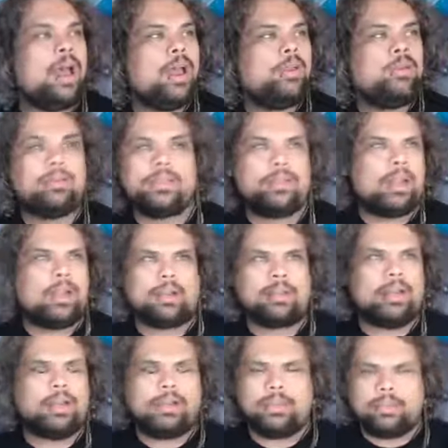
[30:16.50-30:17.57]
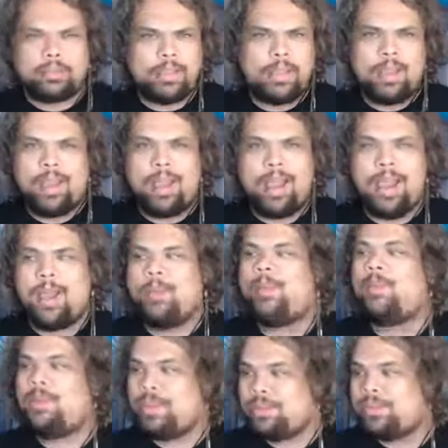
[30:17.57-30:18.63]
there's a lot of clairs,
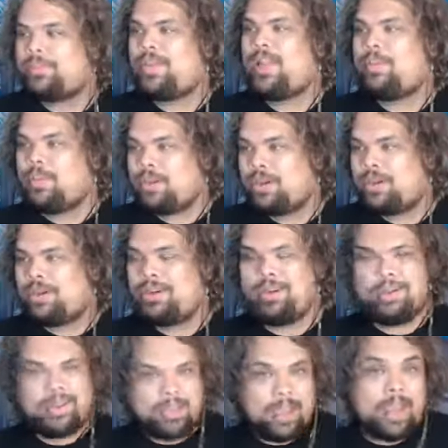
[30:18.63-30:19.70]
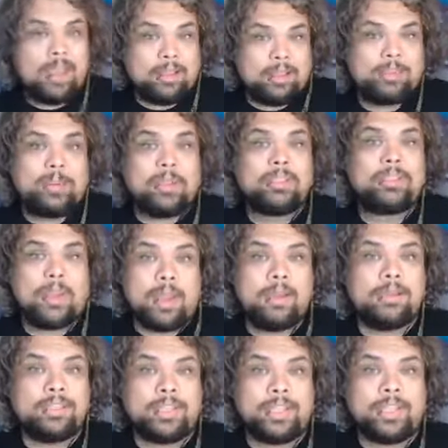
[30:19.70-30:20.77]
but when you develop your spiritual
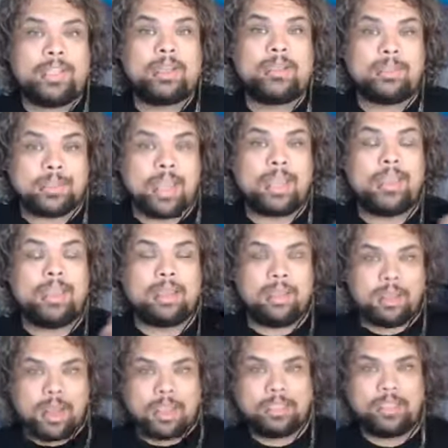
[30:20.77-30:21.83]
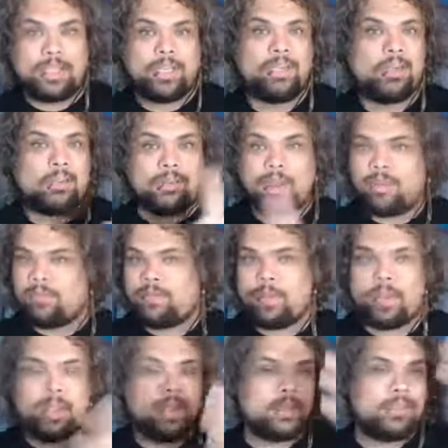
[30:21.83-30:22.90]
energy, your psychic connection, your
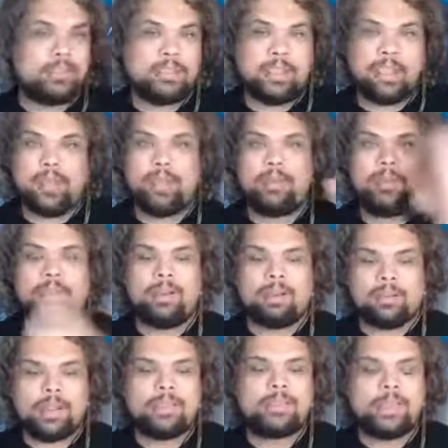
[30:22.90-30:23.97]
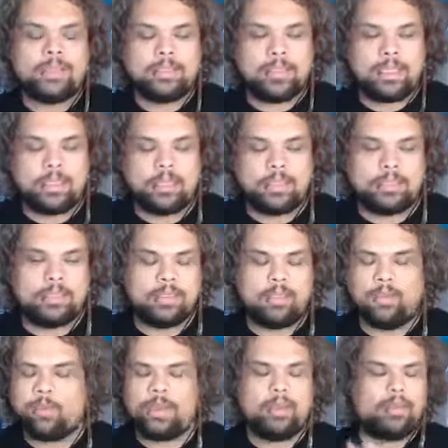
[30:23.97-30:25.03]
clairvoyance, you know, your clairsentience,
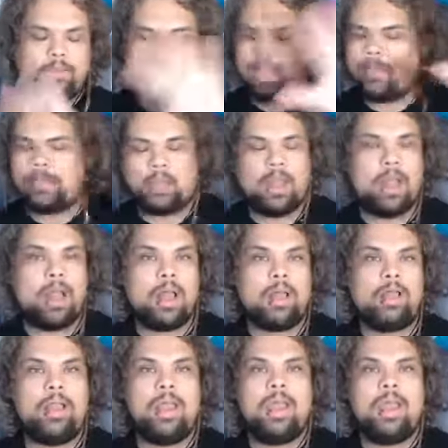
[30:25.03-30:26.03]
when you develop it all,